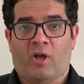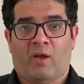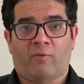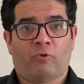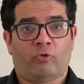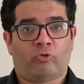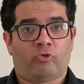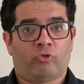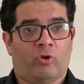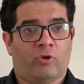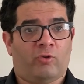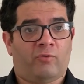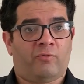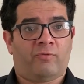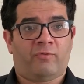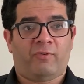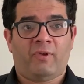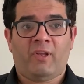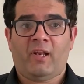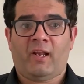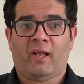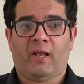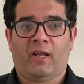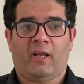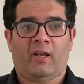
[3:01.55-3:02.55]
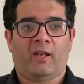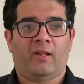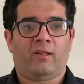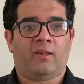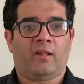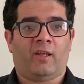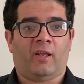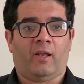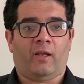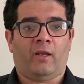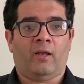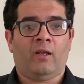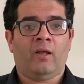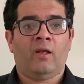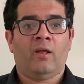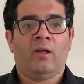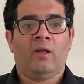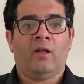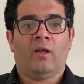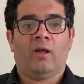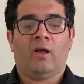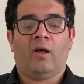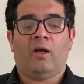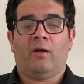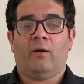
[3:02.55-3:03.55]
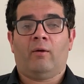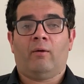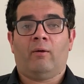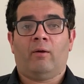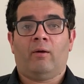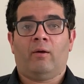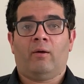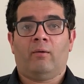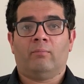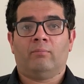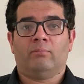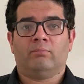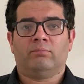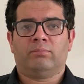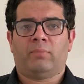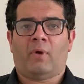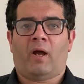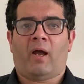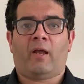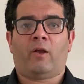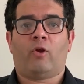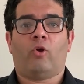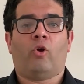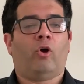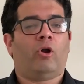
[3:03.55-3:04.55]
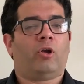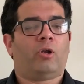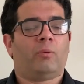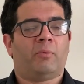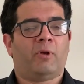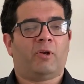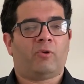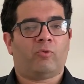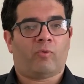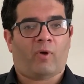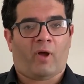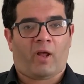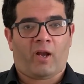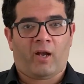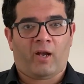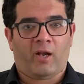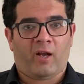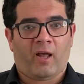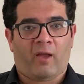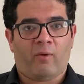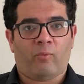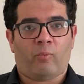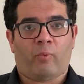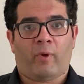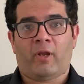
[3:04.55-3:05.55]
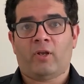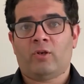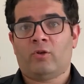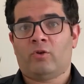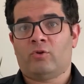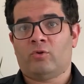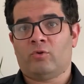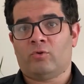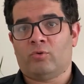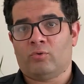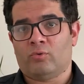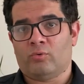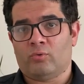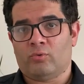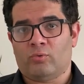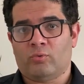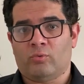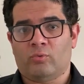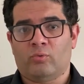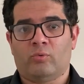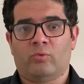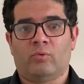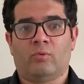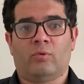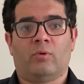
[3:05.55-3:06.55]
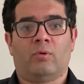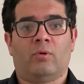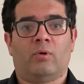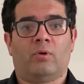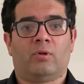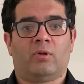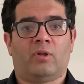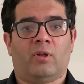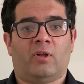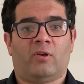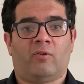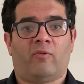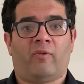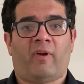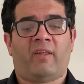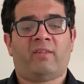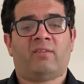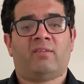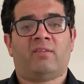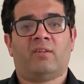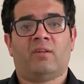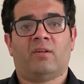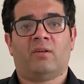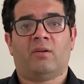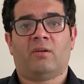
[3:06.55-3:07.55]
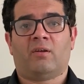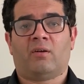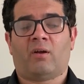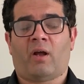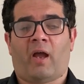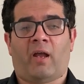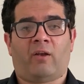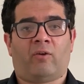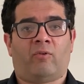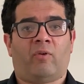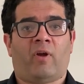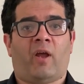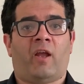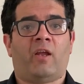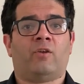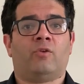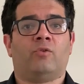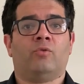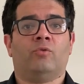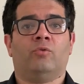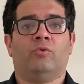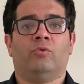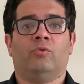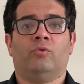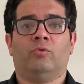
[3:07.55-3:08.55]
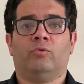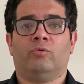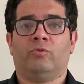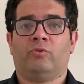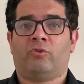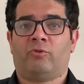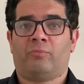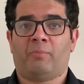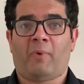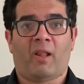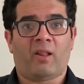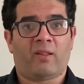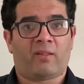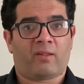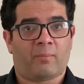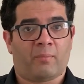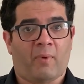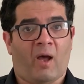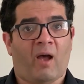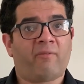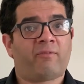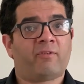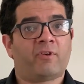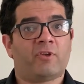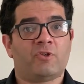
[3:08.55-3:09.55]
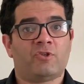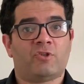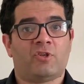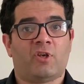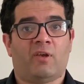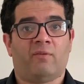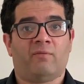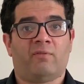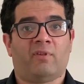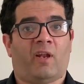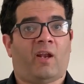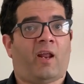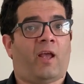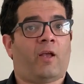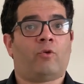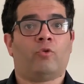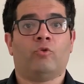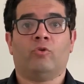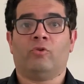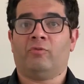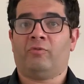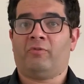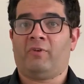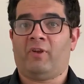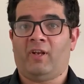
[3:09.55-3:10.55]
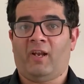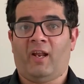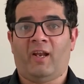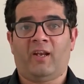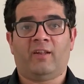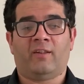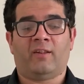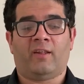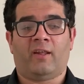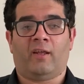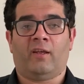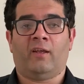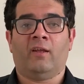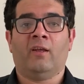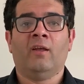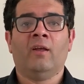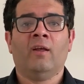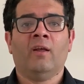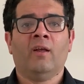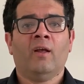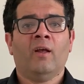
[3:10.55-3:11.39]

I was not feeling anything. I got a bit worried. I went to the dresser, I tried to smell some aftershaves, and I couldn't feel anything.